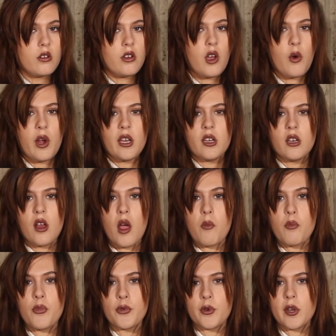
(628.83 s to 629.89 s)
No, I did
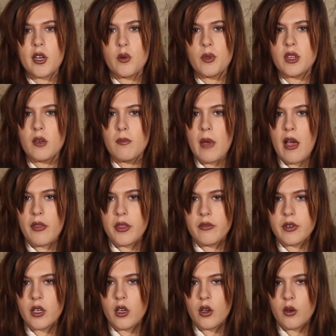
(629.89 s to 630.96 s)
not breed with the mouth
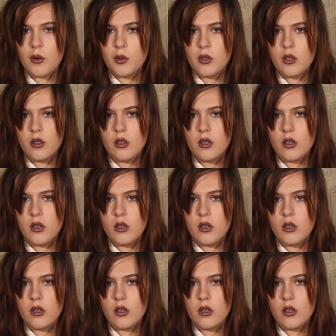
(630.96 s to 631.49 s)
of a goat.